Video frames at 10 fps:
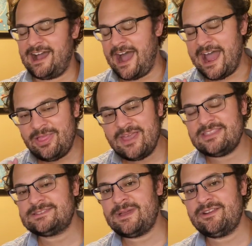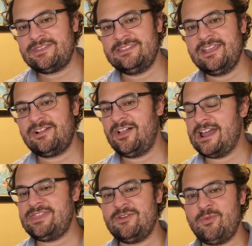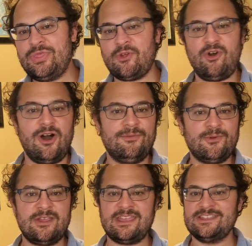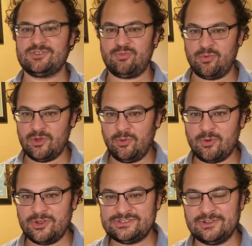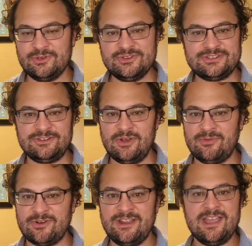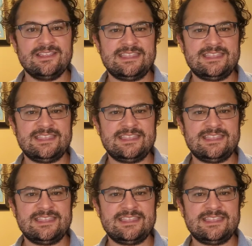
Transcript: I like this better than Nikola. I think what they're offering is a real world solution over